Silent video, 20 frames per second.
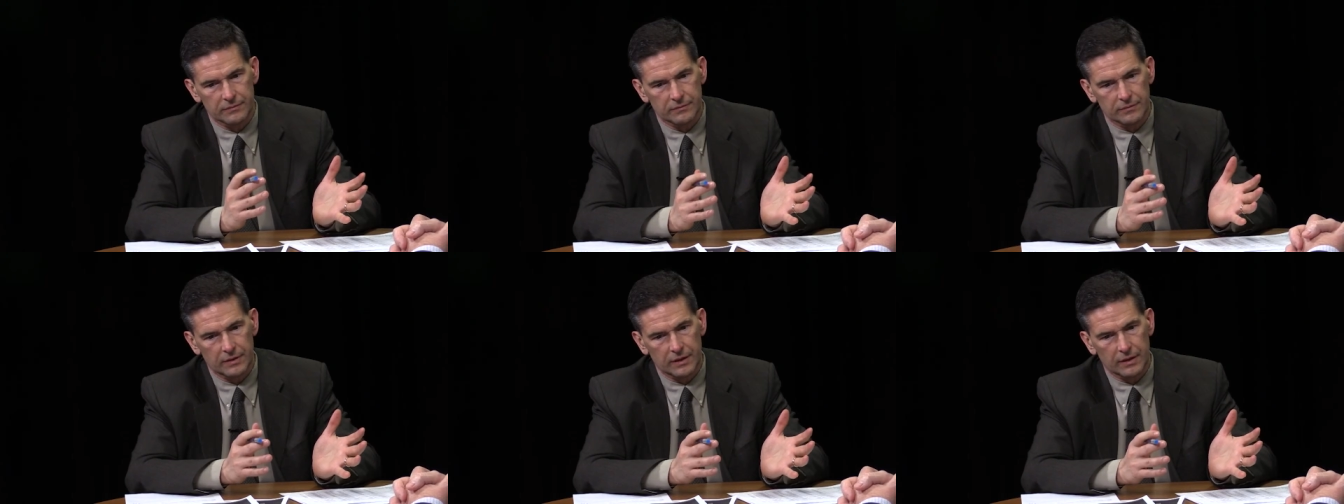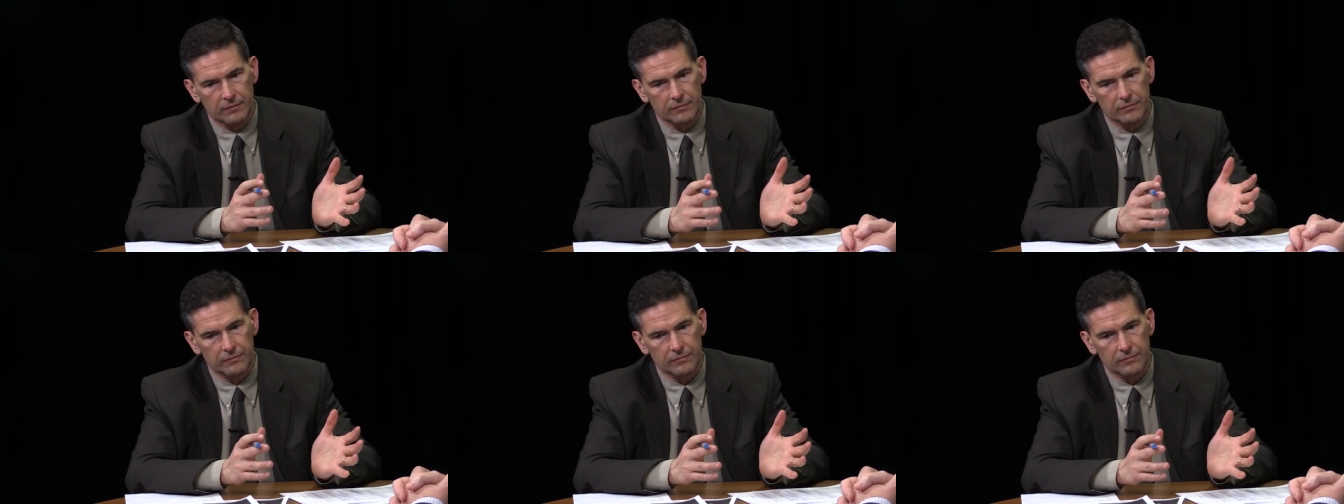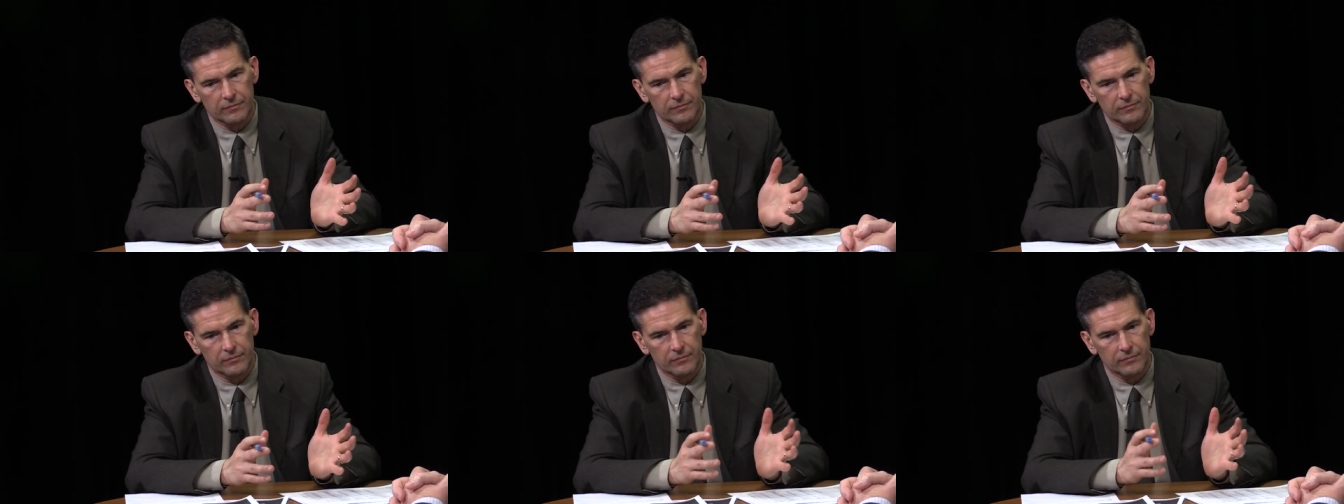um,
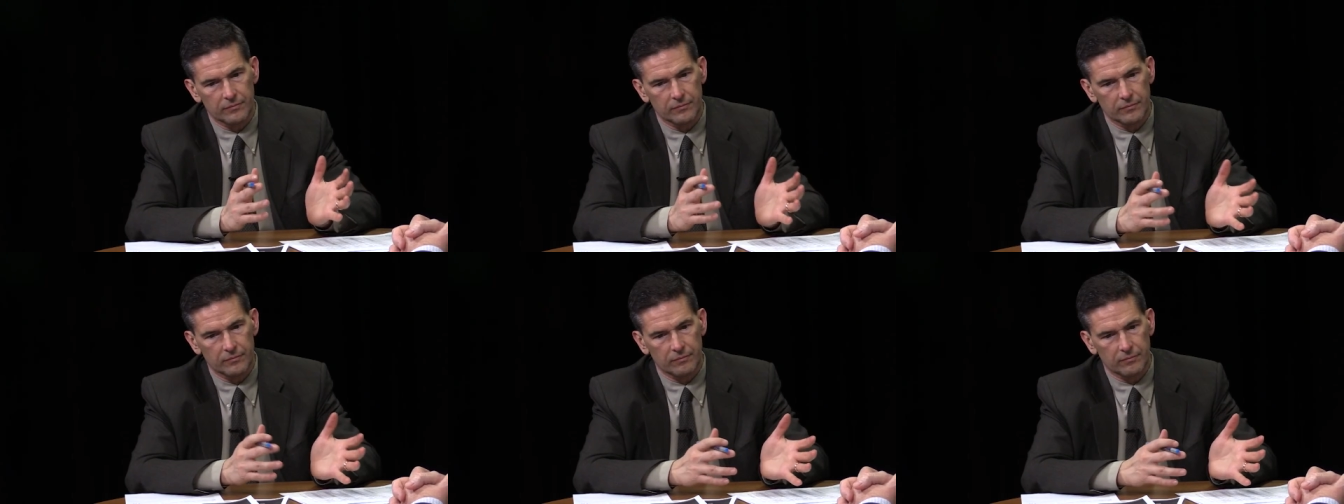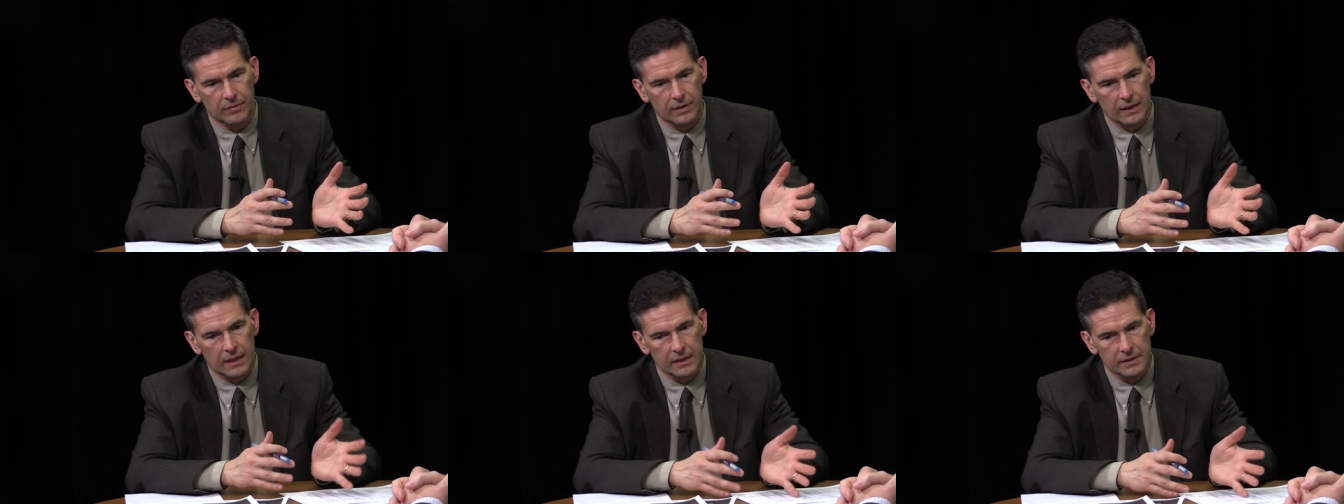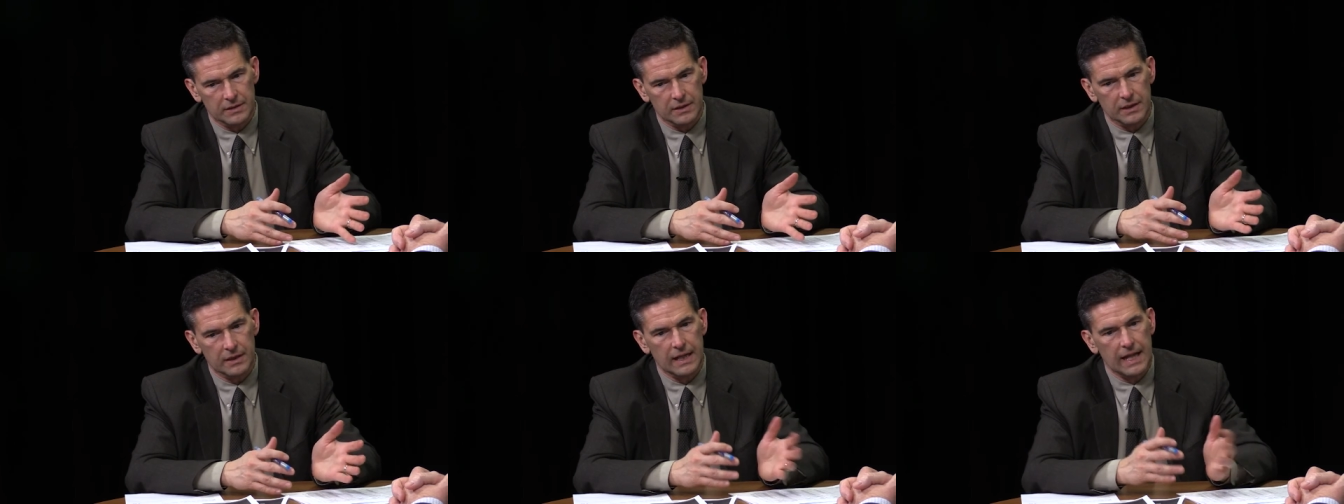
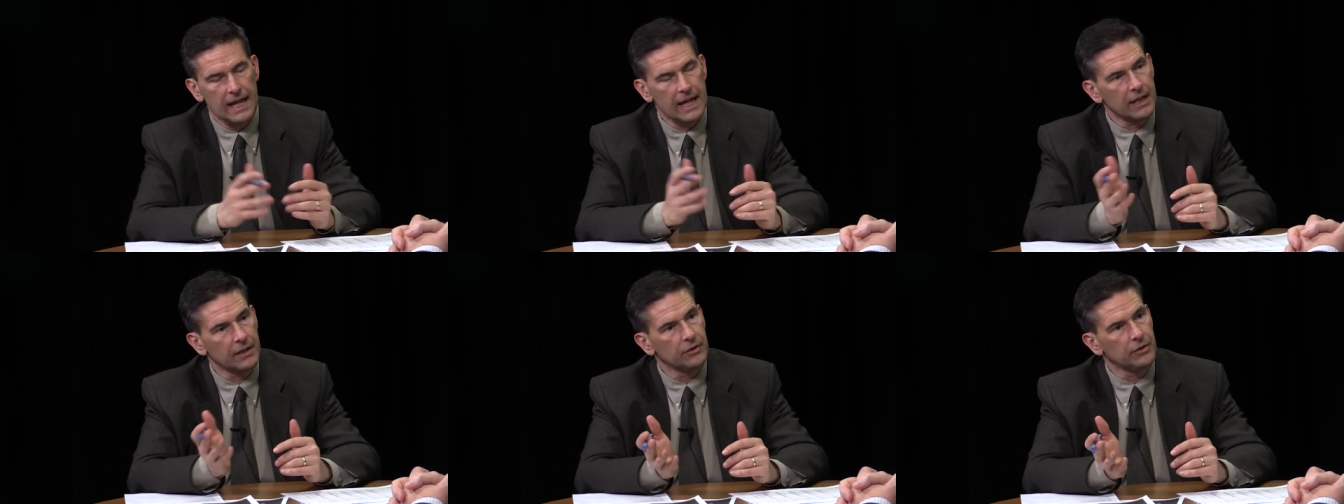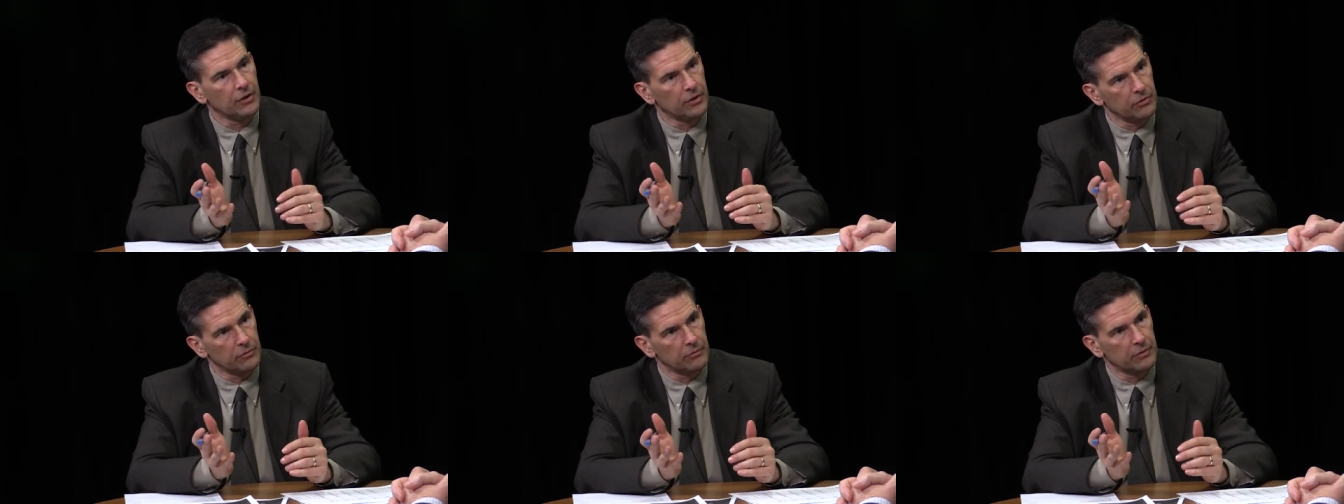Hudson and the New